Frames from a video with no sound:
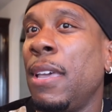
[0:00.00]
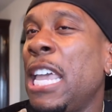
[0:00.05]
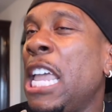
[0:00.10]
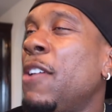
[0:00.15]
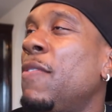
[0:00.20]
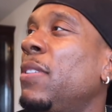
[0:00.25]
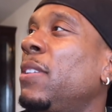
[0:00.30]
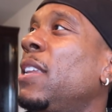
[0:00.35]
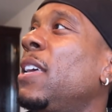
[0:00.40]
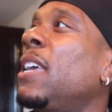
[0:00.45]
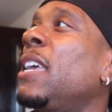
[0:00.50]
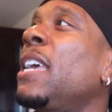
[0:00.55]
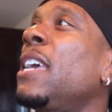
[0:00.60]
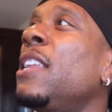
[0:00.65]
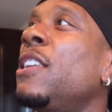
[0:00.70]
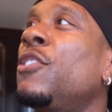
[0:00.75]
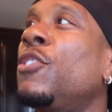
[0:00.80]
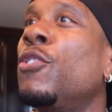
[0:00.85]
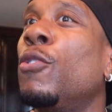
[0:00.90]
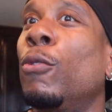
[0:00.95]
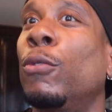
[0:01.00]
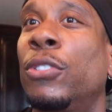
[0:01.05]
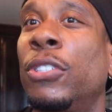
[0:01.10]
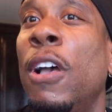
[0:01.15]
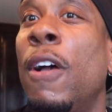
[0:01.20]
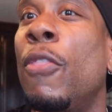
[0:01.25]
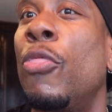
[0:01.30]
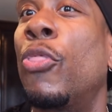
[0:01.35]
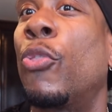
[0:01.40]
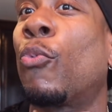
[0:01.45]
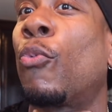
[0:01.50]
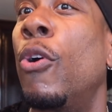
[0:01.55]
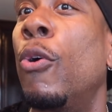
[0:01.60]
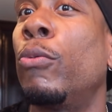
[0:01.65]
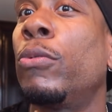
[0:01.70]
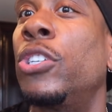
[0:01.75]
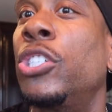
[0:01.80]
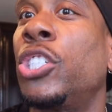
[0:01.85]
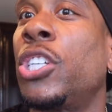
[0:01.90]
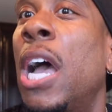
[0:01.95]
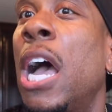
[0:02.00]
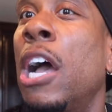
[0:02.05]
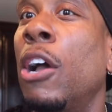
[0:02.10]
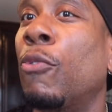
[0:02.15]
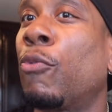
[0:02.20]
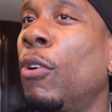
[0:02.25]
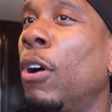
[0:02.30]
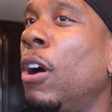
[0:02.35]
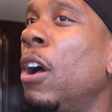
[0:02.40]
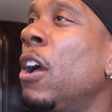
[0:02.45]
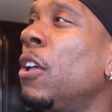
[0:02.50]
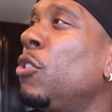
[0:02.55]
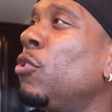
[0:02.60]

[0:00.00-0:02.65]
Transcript: Even the Hindus, throat chakra.